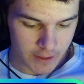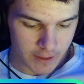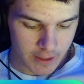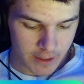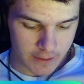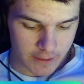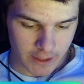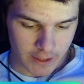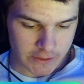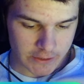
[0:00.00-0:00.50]

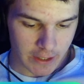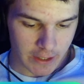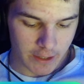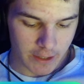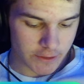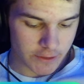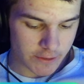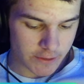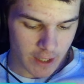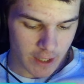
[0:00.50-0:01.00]
That's kind
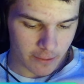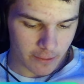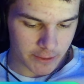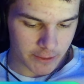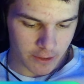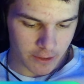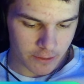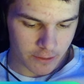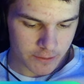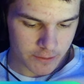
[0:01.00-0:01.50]
of just how it
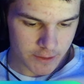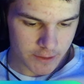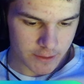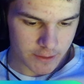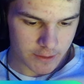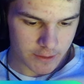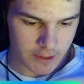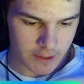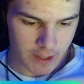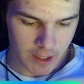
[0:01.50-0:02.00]
goes.
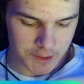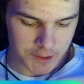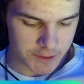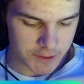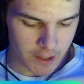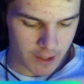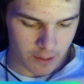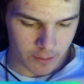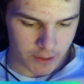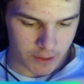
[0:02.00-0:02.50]
It's kind of
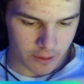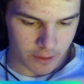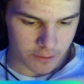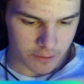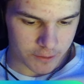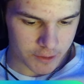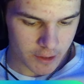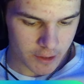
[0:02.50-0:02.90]
just how it goes.